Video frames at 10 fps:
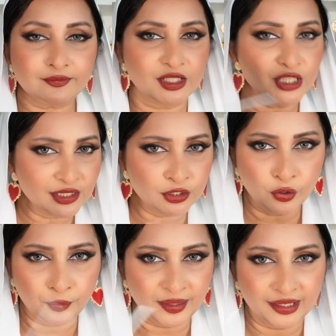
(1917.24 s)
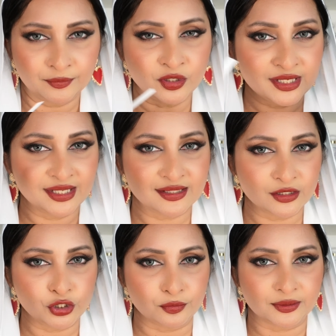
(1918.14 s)
just the opening, I'm not saying it's a
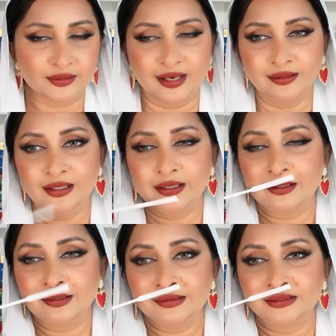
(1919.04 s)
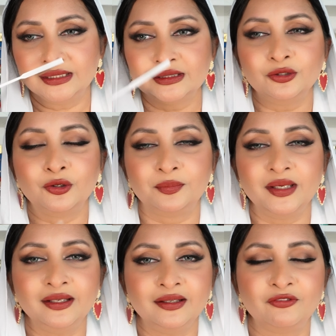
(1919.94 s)
dupe, yeah? Just the
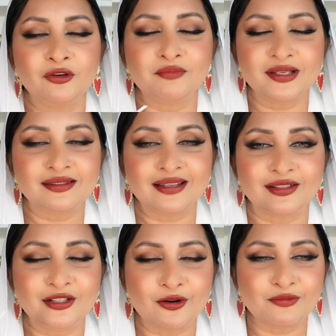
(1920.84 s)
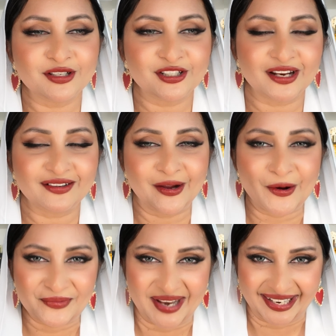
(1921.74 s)
opening, if you miss that Dior Miss Sherry
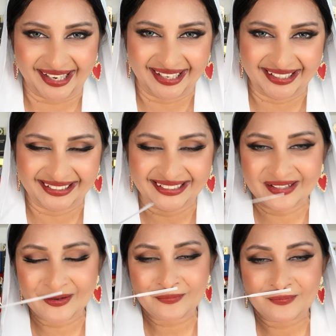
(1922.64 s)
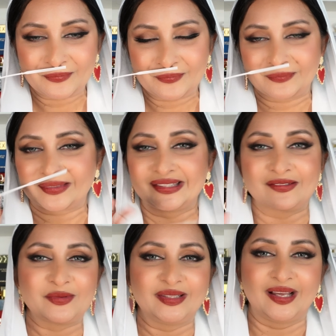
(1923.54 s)
opening,
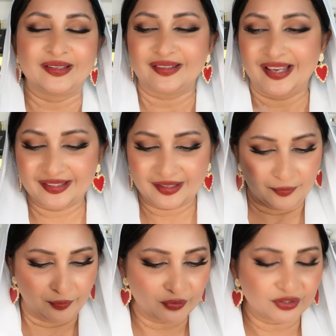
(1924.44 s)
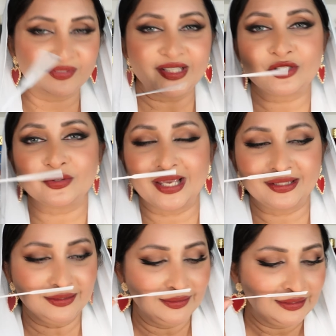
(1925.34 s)
gives me that. And both of these together